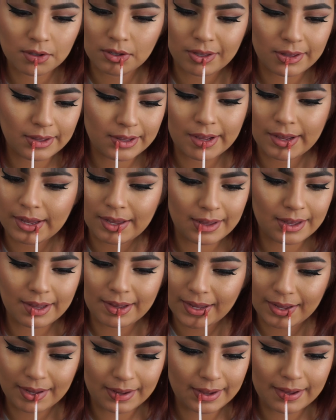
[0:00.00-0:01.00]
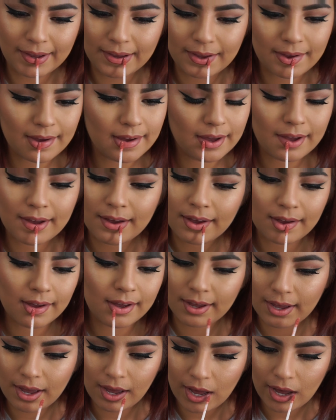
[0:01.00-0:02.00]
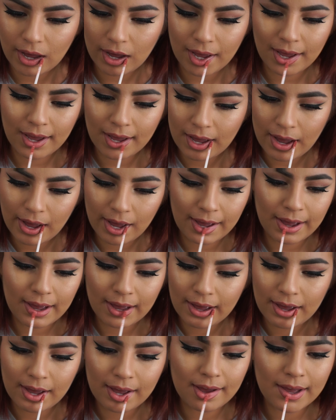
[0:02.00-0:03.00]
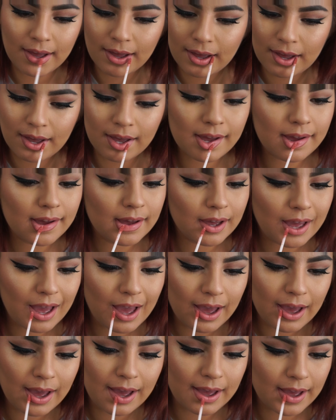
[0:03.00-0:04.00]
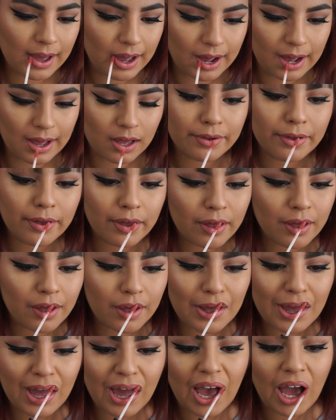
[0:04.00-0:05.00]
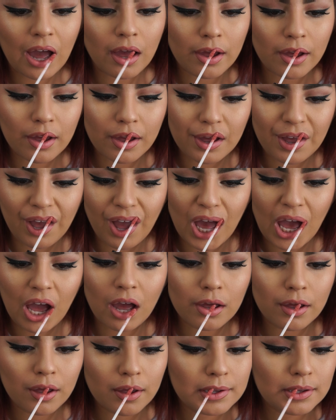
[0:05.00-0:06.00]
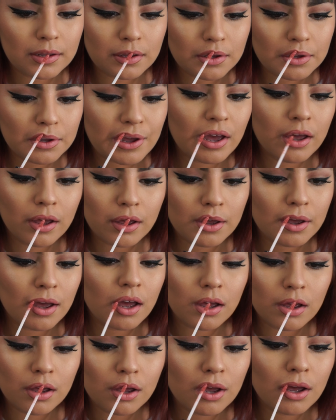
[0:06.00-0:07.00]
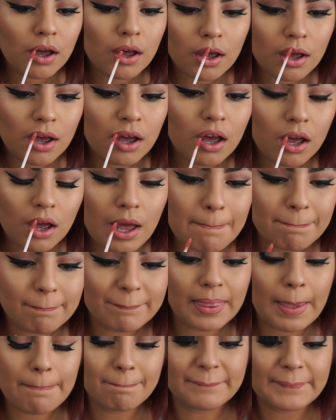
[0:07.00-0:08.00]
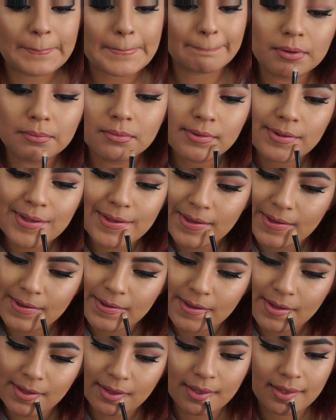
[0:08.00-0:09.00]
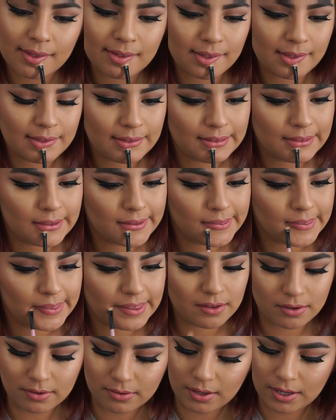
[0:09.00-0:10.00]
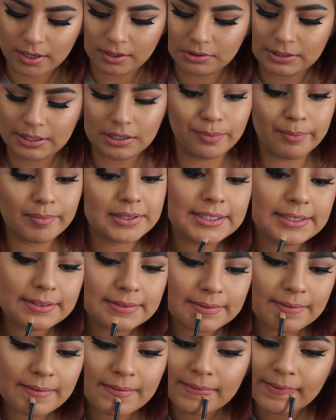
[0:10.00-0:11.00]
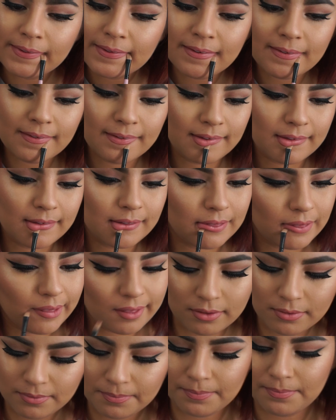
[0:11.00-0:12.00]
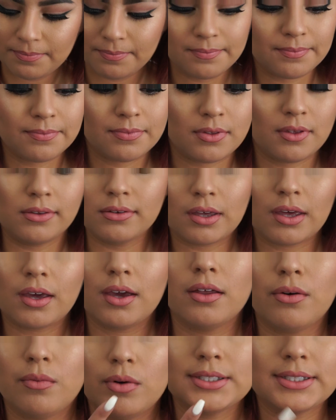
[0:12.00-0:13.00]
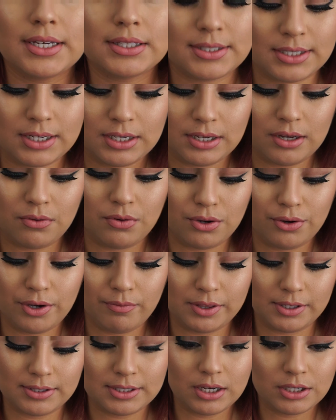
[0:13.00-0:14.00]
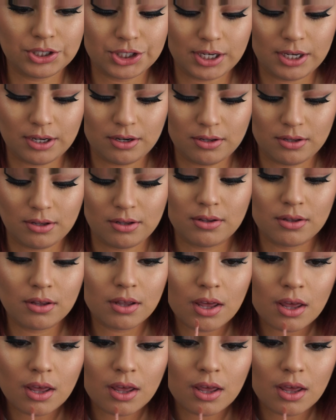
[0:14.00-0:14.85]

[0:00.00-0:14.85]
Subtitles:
and it's the Loreal Lips, I think it's the matte cream lipsticks if I'm not mistaken. I'm not quite sure what the colors are called, but I will put everything down below.